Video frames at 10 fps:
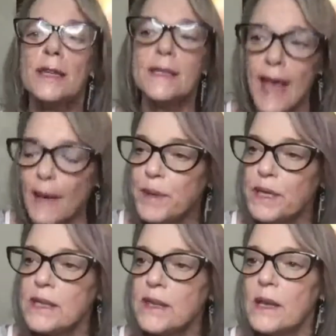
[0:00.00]
Tap
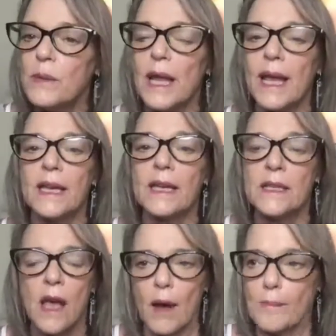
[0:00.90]
into the
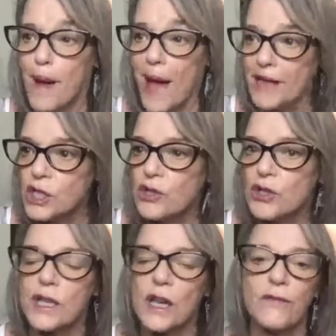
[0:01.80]
Himalayas. Imagine
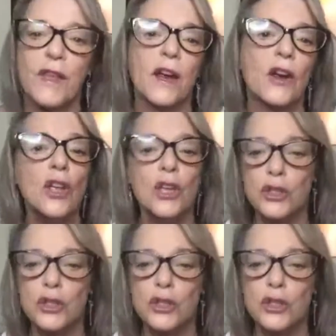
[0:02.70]
yourself there.